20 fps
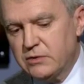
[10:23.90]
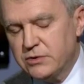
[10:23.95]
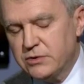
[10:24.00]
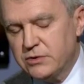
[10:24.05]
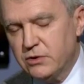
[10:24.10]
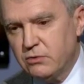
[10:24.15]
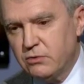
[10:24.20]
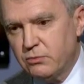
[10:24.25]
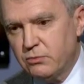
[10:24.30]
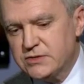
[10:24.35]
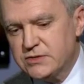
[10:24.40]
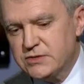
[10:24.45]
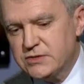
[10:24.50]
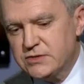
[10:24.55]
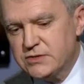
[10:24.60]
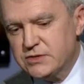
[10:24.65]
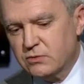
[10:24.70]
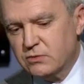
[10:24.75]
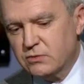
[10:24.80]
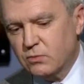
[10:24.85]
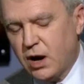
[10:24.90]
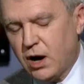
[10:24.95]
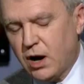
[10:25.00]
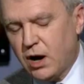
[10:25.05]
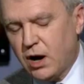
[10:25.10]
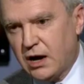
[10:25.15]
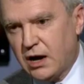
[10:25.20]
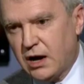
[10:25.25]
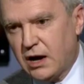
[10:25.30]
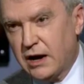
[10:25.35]
There's no reason
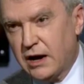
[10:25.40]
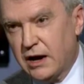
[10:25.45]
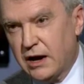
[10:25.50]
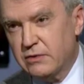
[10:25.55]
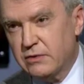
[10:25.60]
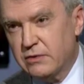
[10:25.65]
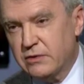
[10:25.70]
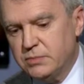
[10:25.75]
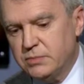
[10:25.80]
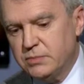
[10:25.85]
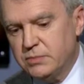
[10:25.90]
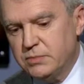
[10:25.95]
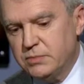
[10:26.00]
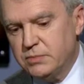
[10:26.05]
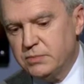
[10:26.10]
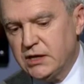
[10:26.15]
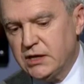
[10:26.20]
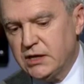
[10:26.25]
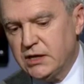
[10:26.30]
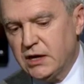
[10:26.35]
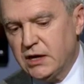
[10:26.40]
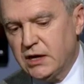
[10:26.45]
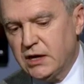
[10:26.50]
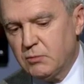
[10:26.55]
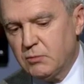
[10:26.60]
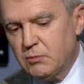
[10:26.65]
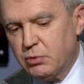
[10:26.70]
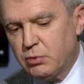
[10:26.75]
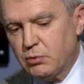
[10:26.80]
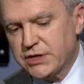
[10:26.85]
why there should be
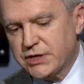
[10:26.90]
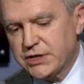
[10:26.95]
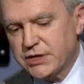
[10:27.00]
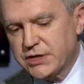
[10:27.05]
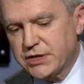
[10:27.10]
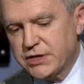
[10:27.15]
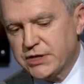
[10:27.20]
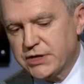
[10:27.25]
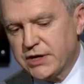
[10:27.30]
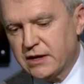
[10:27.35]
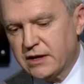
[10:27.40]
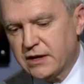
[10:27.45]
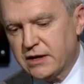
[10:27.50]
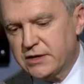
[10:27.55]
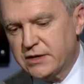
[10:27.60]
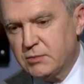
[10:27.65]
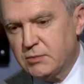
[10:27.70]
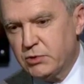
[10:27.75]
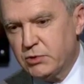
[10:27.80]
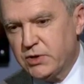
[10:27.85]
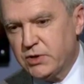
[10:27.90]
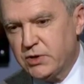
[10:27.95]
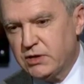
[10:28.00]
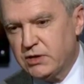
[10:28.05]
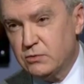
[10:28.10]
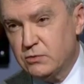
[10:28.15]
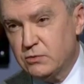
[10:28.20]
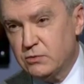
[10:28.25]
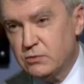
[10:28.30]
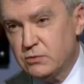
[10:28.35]
proportionality
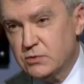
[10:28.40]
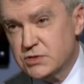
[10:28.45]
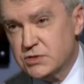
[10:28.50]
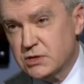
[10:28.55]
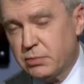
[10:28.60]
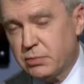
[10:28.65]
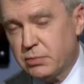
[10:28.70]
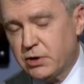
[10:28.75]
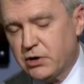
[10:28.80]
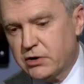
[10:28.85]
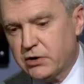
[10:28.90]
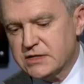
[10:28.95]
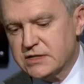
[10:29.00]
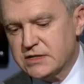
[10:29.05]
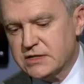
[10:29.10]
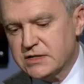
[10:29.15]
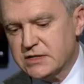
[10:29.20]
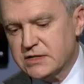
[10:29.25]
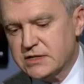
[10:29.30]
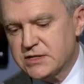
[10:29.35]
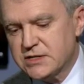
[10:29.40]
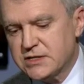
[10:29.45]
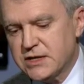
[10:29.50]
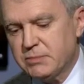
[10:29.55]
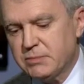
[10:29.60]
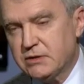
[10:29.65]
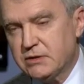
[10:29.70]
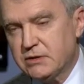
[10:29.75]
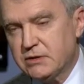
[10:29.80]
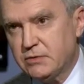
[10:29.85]
between votes and parties,
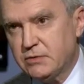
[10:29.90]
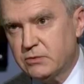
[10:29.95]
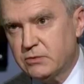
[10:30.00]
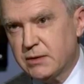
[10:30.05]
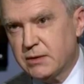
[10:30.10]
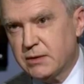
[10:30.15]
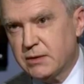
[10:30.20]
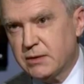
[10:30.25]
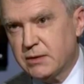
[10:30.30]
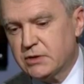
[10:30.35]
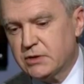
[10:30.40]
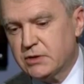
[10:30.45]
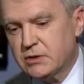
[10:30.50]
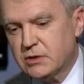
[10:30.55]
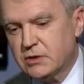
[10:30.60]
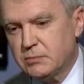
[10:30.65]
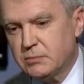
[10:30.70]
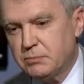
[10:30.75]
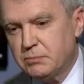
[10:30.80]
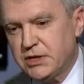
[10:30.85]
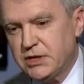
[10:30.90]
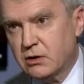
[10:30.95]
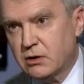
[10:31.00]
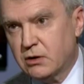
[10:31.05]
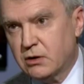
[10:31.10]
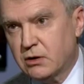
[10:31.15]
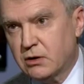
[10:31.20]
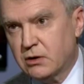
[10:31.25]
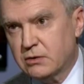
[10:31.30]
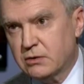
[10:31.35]
except if you accept the
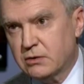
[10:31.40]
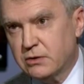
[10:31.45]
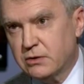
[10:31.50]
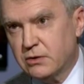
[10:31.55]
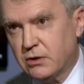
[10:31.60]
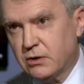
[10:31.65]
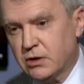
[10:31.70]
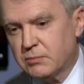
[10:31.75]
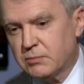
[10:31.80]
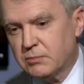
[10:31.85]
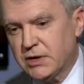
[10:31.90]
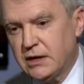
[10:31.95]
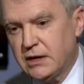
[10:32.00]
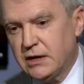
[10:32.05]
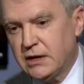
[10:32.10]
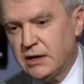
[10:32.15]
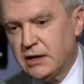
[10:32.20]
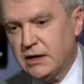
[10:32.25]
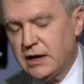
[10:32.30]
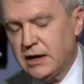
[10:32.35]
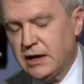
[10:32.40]
PR dogma.